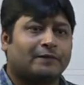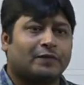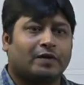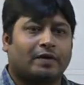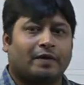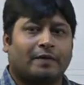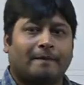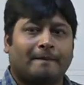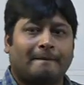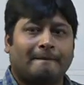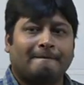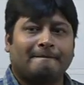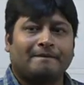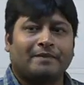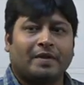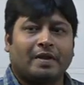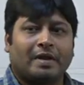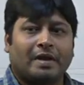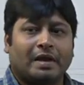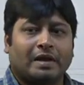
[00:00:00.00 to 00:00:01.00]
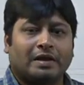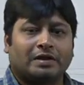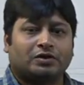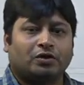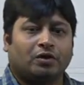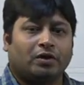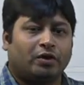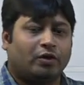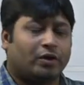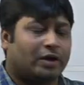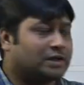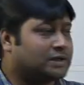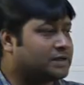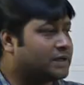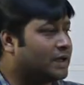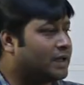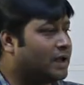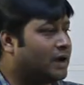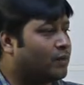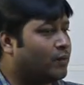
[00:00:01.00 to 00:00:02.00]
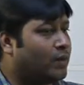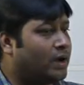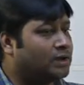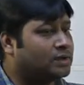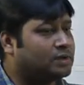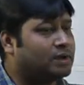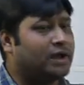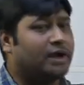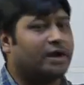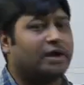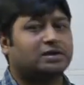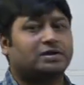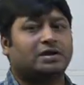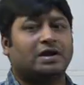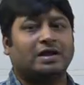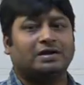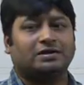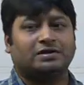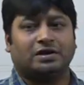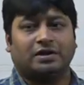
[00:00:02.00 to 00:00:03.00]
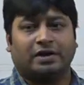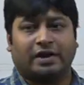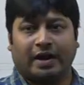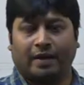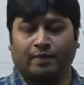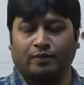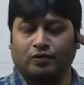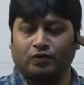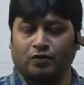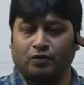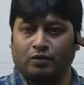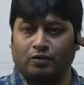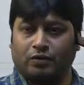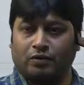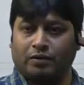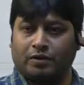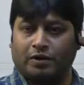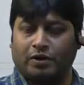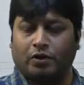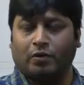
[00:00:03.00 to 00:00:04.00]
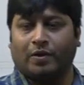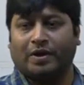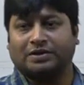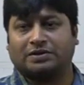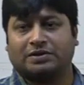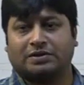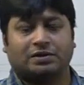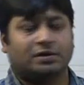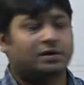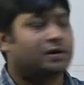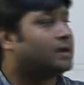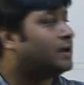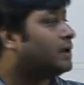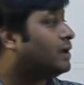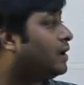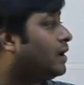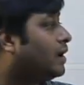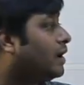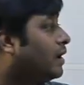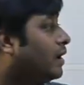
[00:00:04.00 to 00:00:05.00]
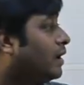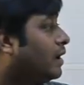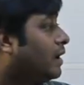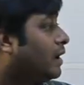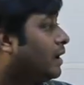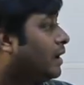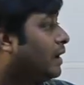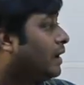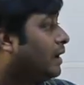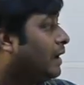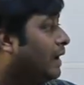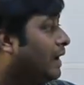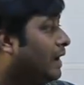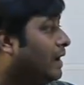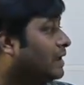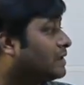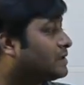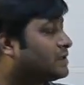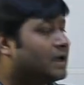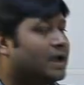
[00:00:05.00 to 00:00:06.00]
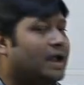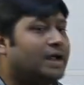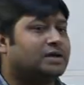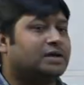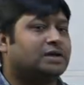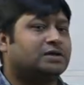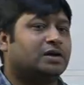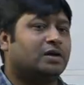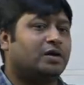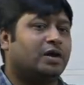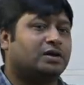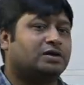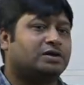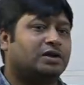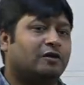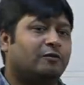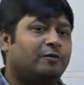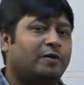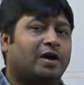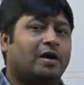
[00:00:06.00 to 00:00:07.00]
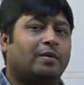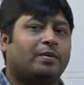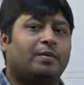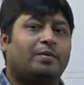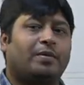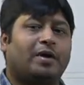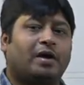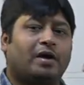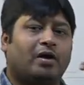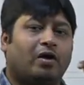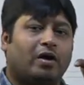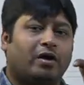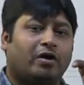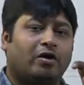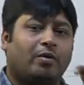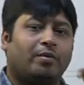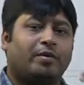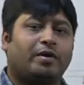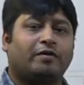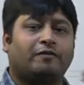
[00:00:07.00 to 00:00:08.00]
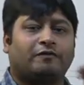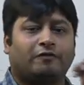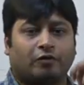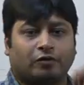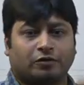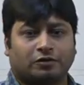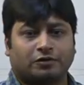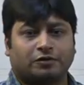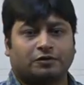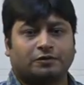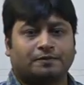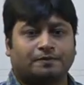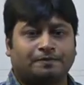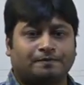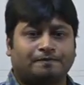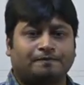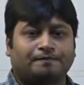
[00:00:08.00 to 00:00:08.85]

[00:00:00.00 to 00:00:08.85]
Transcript: Okay. So you can say that once the industrialization came to US, industrialization itself became a big or dominant force.